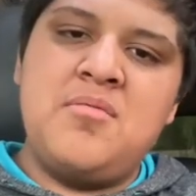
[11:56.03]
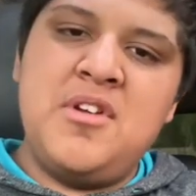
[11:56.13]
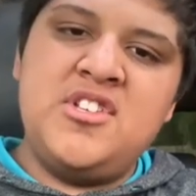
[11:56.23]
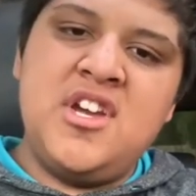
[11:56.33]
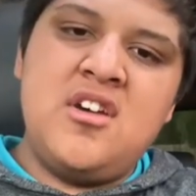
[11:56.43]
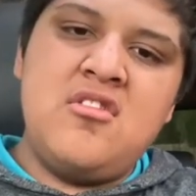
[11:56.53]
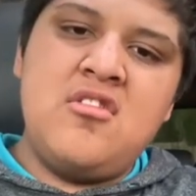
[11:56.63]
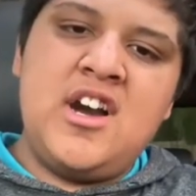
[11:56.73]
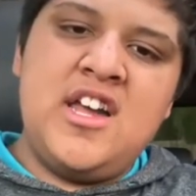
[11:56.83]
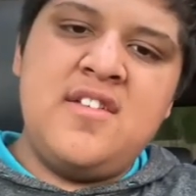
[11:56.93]
my
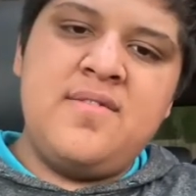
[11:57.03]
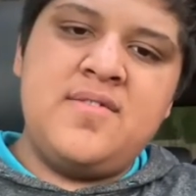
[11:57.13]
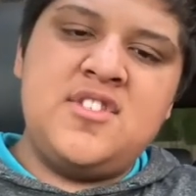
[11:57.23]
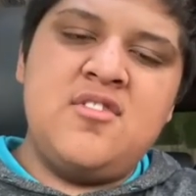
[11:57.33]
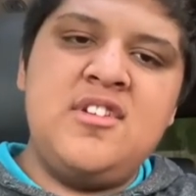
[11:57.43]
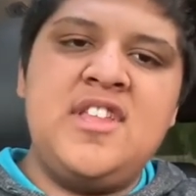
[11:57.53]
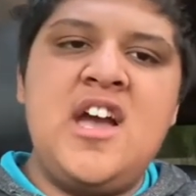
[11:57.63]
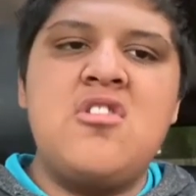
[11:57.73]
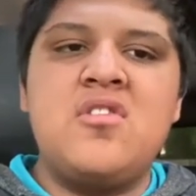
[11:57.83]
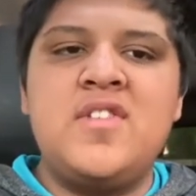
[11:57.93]
channel kind of slowing
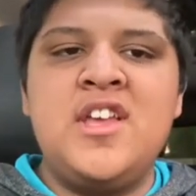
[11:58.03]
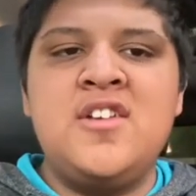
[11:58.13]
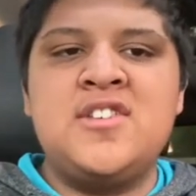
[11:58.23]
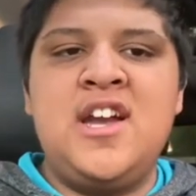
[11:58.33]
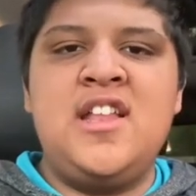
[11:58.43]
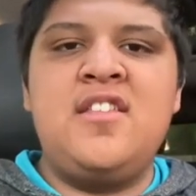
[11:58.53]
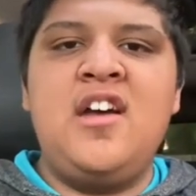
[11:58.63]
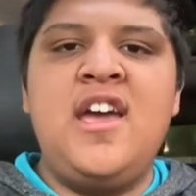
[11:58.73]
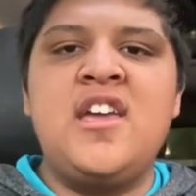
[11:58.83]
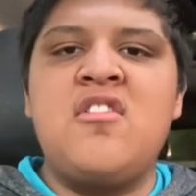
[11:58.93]
down over the years and kind of
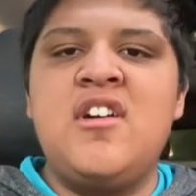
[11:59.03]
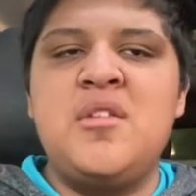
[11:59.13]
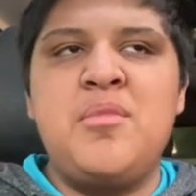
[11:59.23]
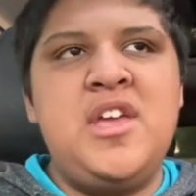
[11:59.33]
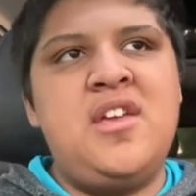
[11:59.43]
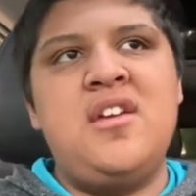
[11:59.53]
dying quite a bit,